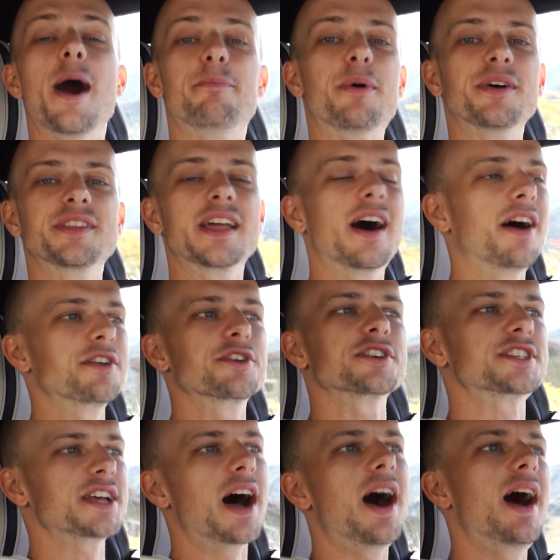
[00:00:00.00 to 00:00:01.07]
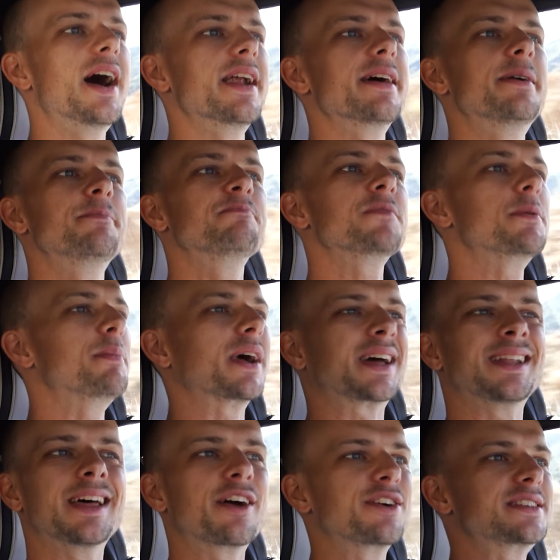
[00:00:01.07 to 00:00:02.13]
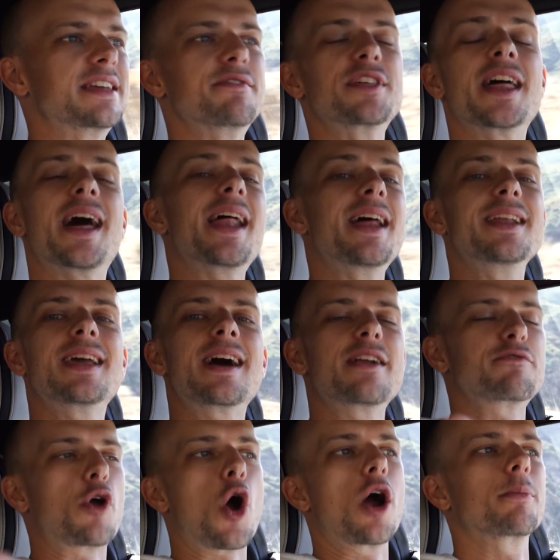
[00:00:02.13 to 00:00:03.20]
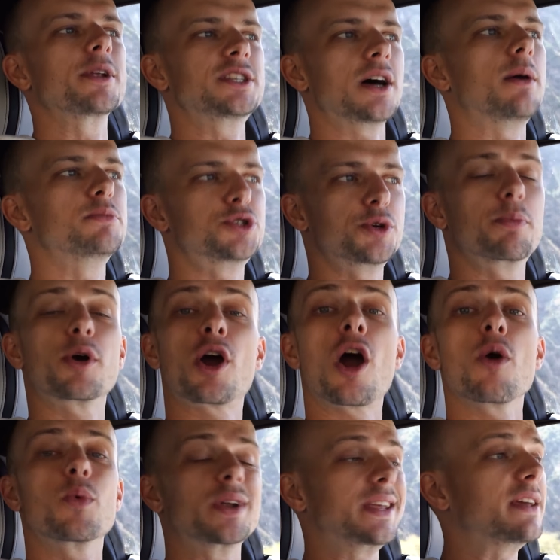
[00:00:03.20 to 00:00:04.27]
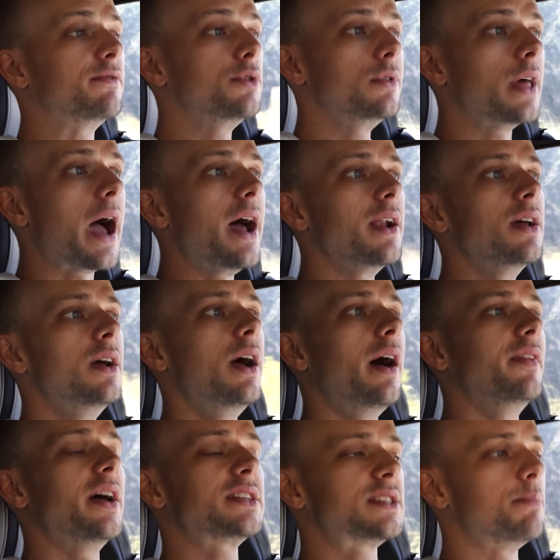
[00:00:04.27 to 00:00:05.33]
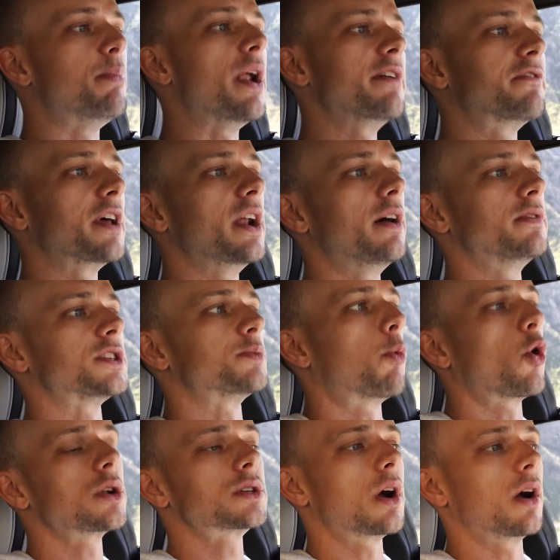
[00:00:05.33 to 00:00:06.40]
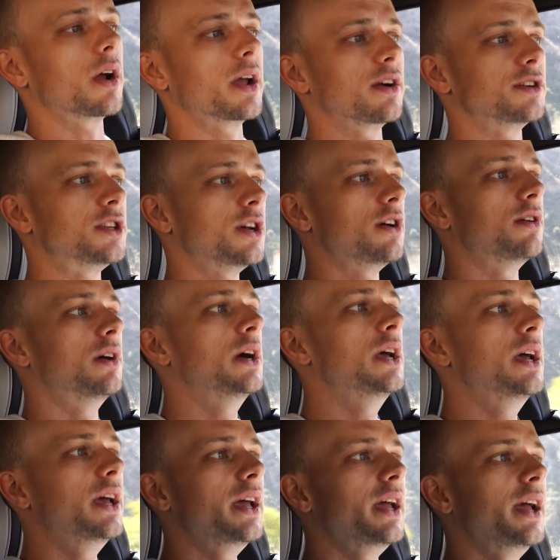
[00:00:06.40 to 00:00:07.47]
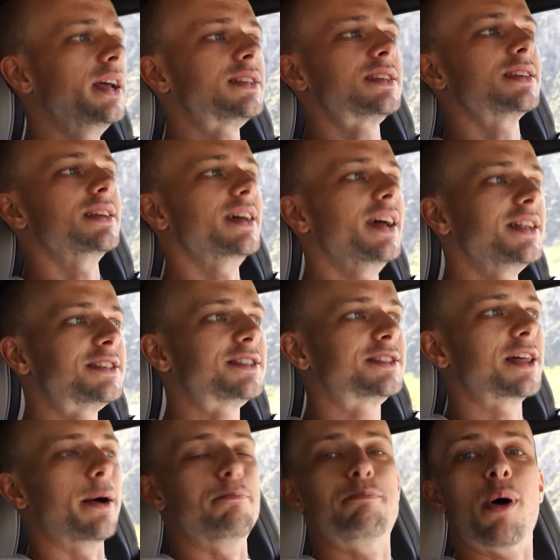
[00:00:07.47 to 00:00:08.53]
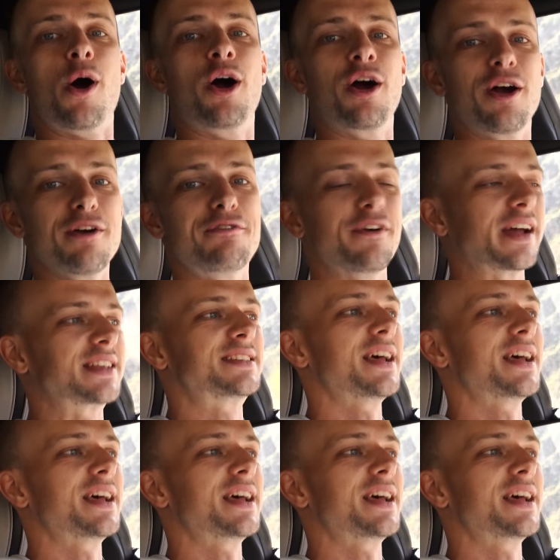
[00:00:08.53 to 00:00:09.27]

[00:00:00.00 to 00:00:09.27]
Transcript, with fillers: up on the underside. McLarens give you that. Any kind of carbon tub supercar would give you that. And that's the benefit of a sports car here, too, it's, it's the perfect